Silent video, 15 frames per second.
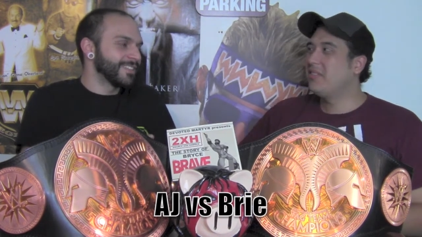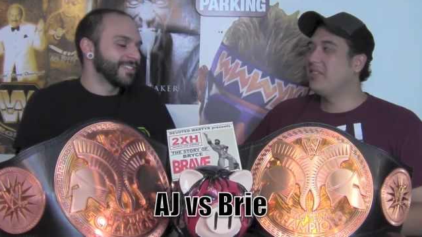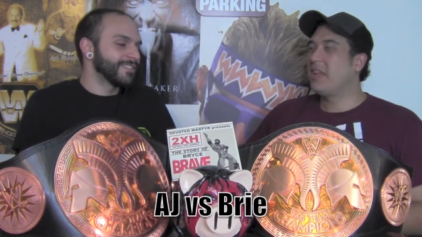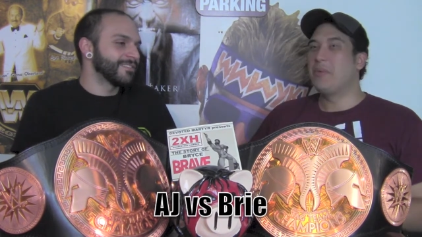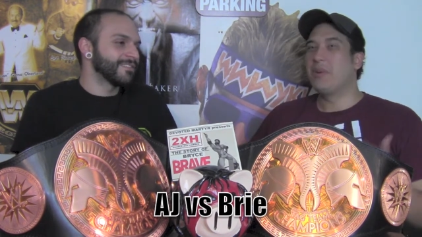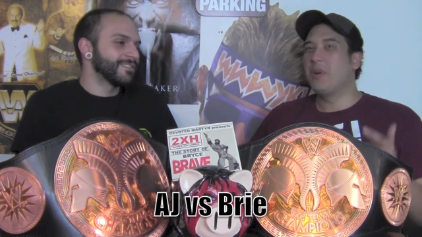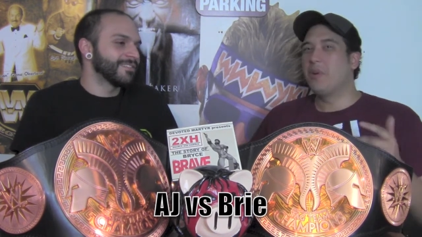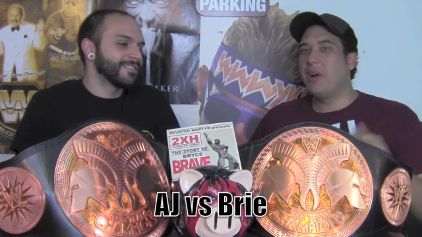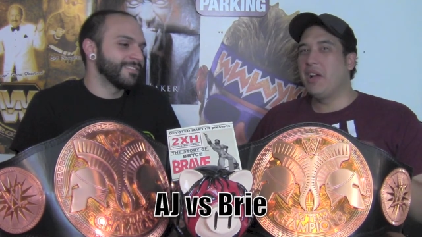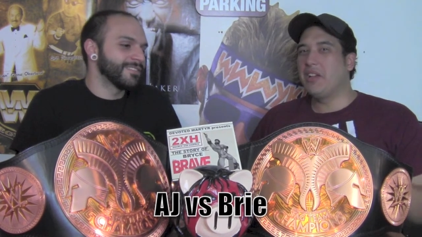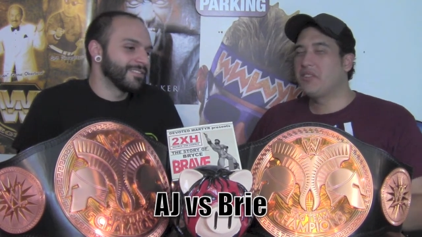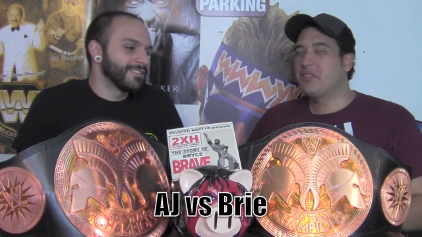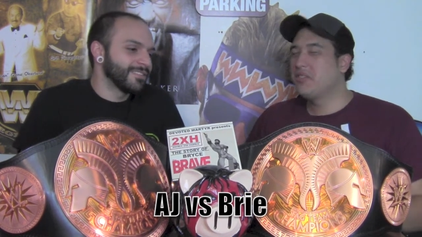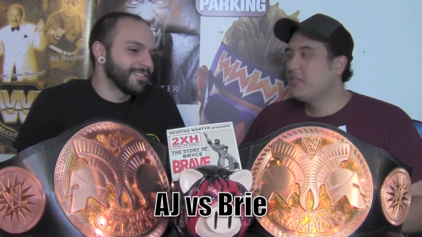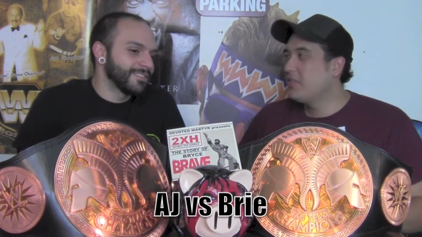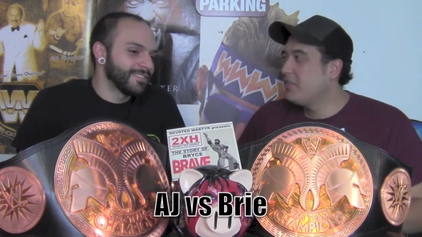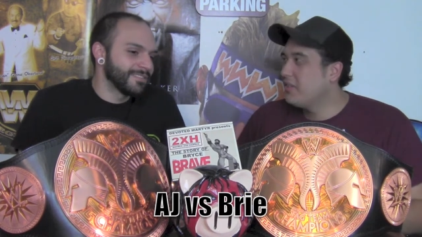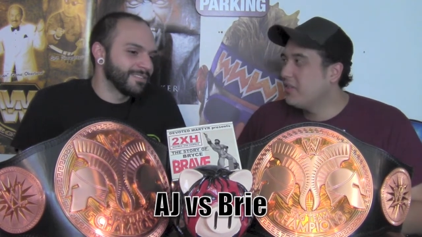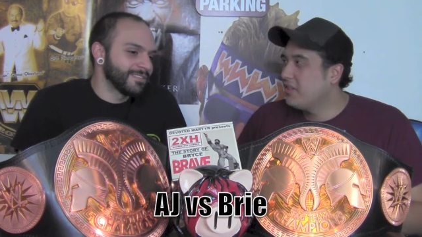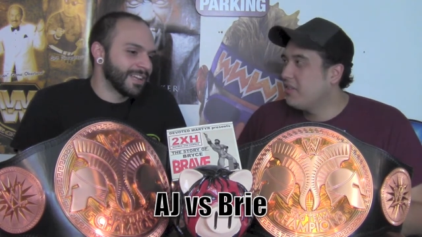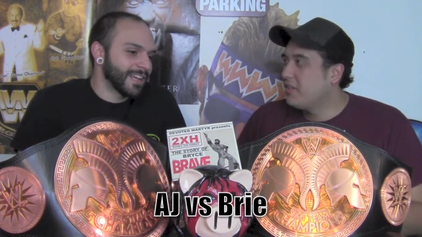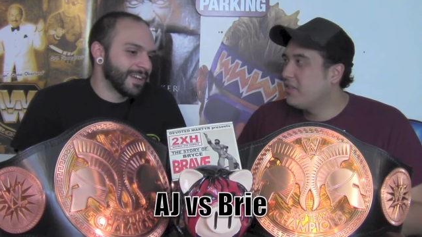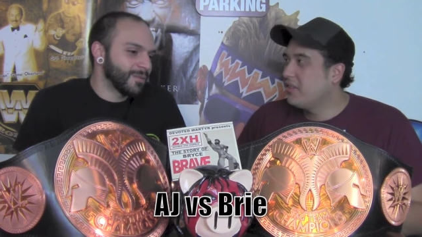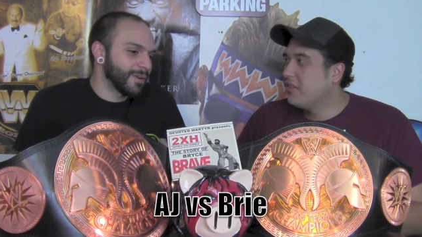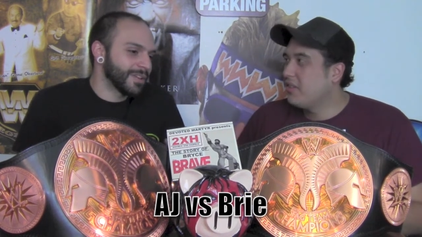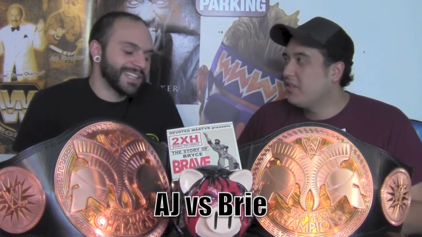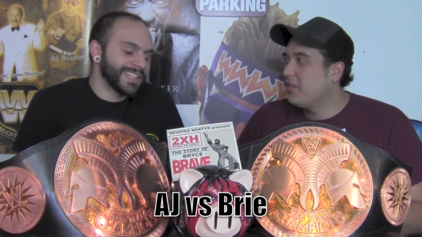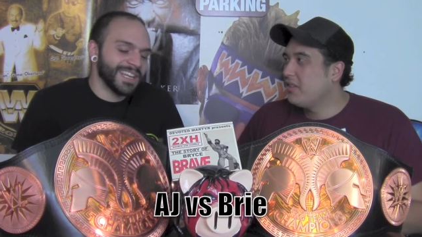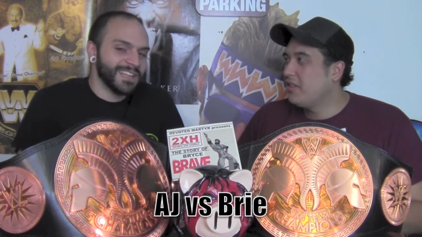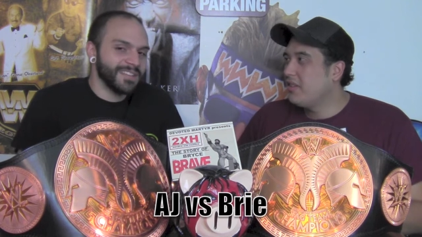Speaker 1: that we don't watch? I don't want
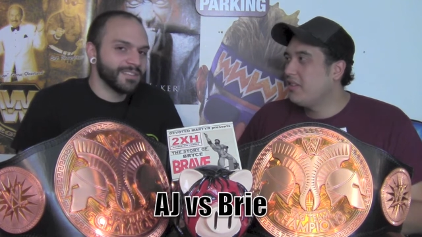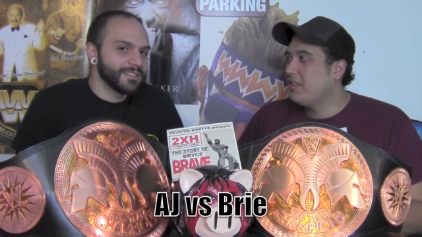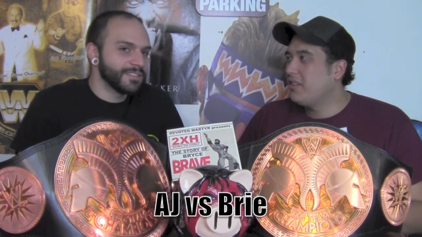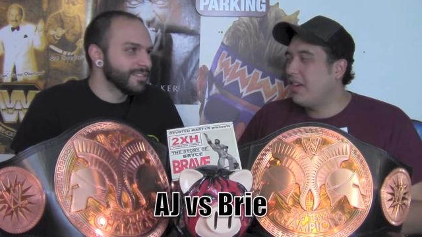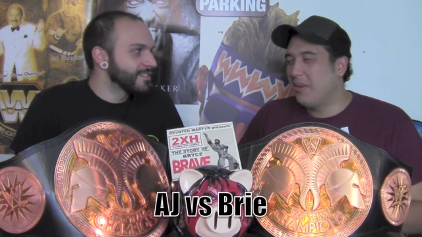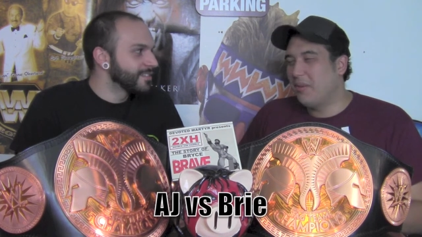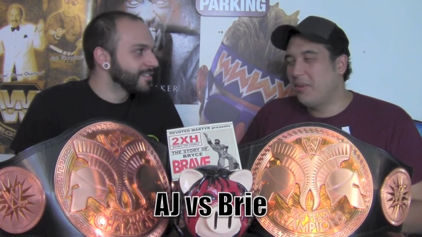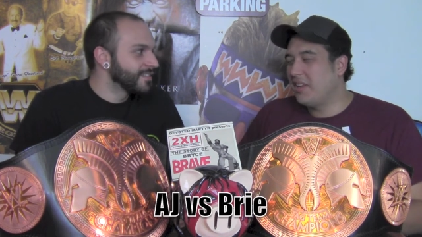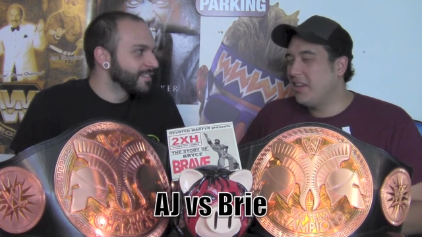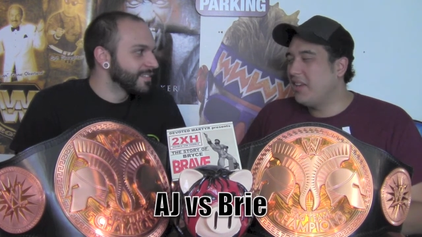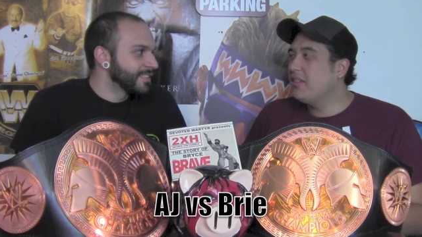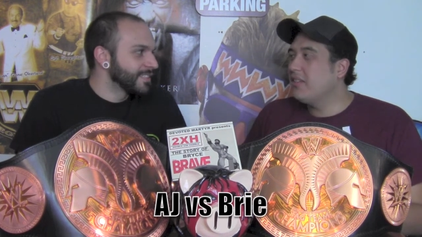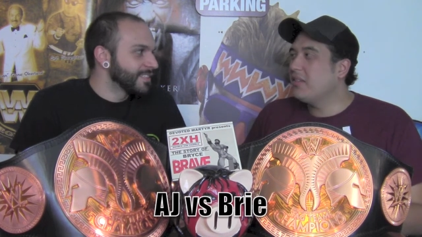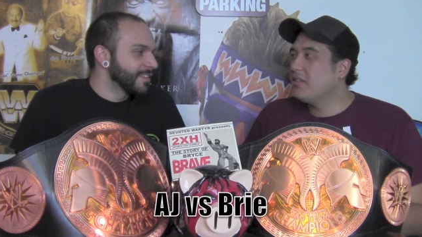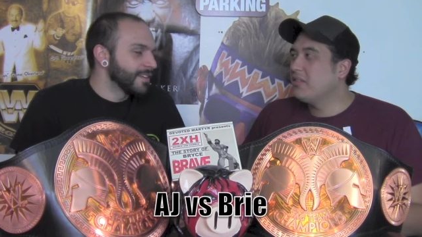that. I don't want that either.